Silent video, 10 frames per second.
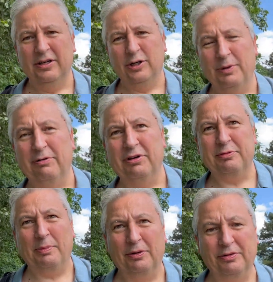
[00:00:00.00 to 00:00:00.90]
or my
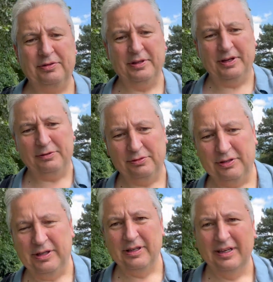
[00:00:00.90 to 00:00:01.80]
response to
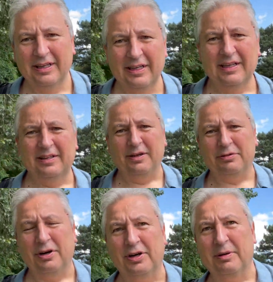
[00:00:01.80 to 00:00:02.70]
those
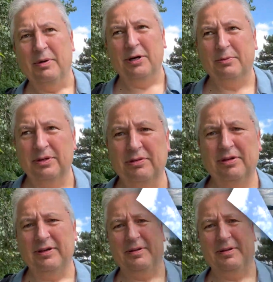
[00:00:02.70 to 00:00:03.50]
kind of moments.